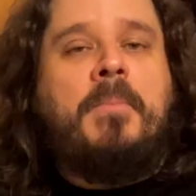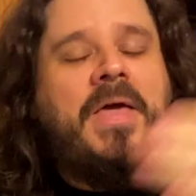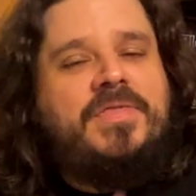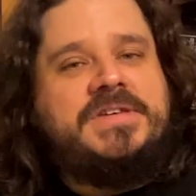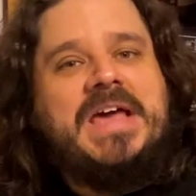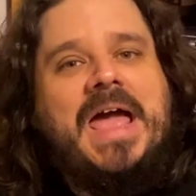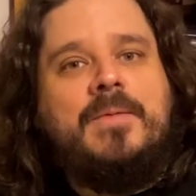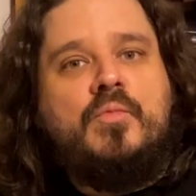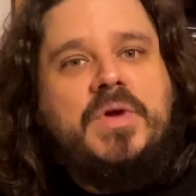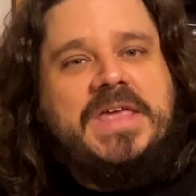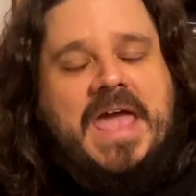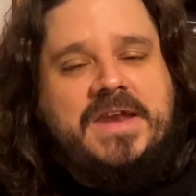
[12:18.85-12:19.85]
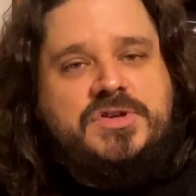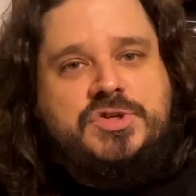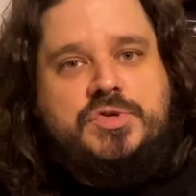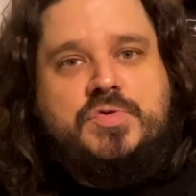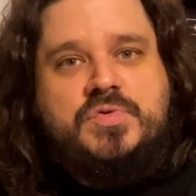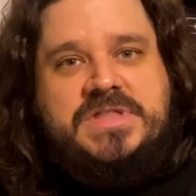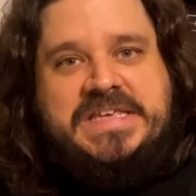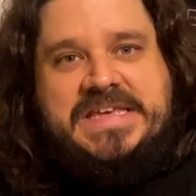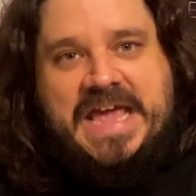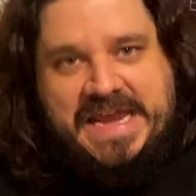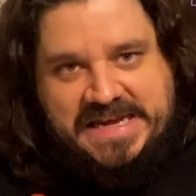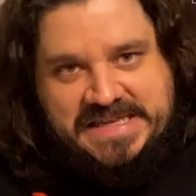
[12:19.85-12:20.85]
by the time we get to the
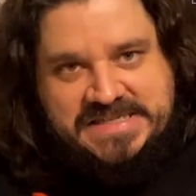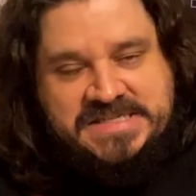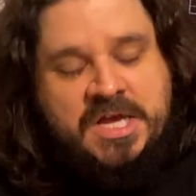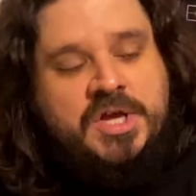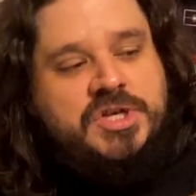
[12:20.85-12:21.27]
80s.